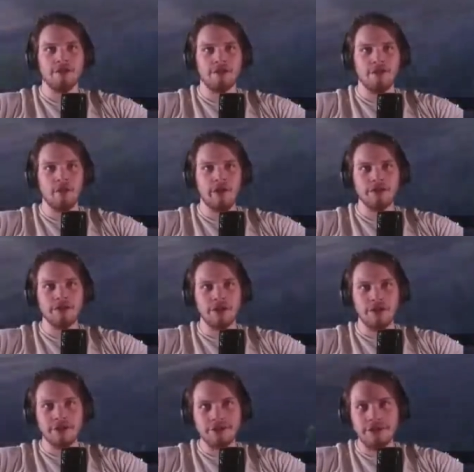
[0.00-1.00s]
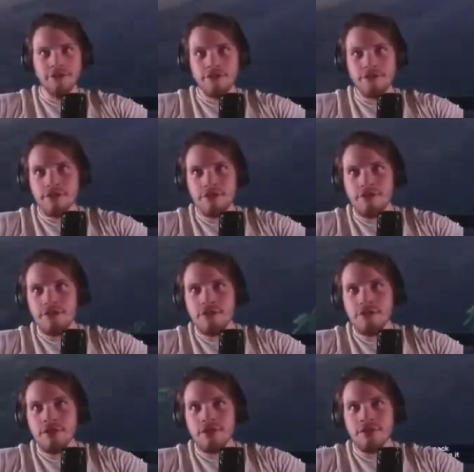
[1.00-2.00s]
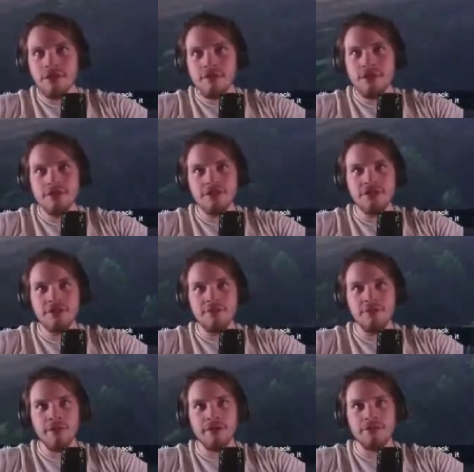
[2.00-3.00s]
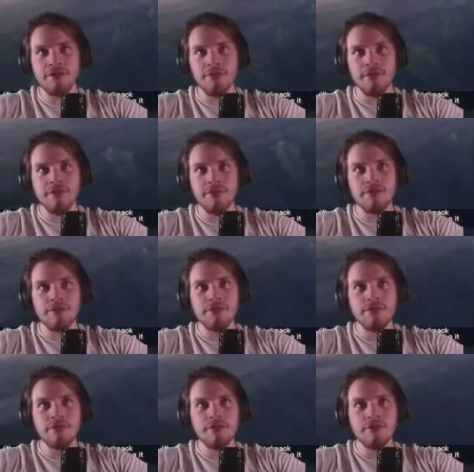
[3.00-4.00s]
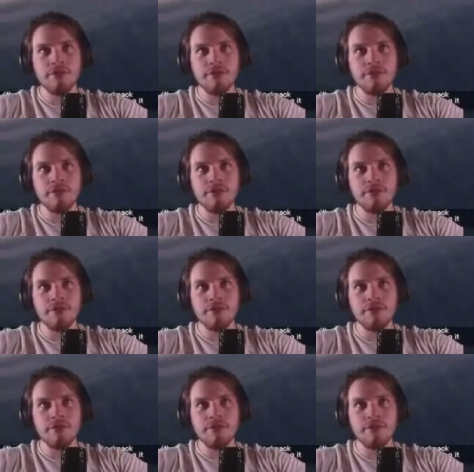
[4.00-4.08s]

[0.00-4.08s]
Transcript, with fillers: Did the whales hurt us? He's like sniffing me or something. Only if you hit